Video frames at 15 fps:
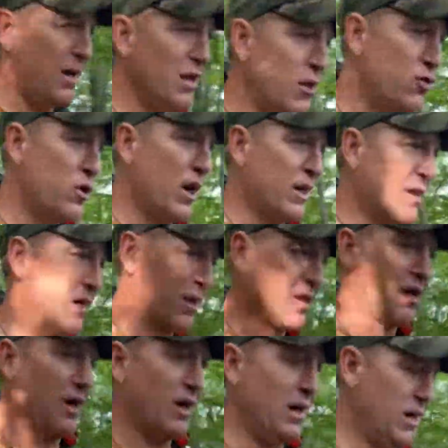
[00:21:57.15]
check this
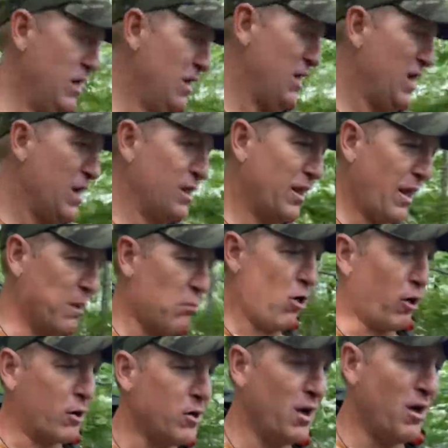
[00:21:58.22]
uh,
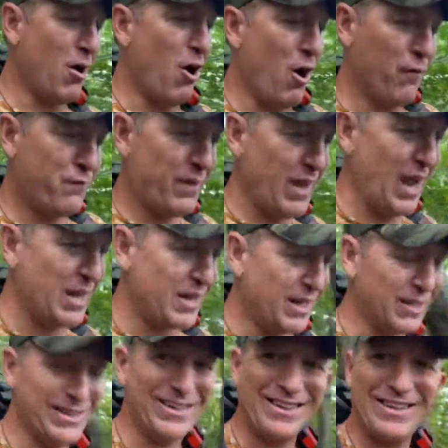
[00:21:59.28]
landmark off the AT
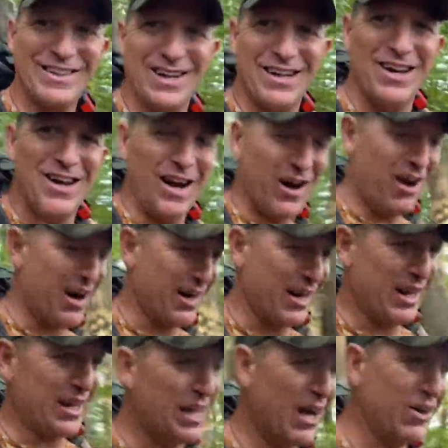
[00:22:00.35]
list. All right guys,
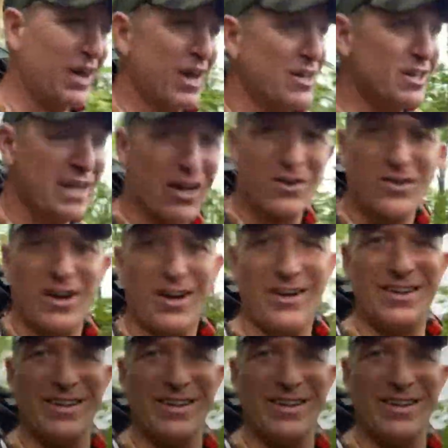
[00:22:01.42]
I'll catch you down trail.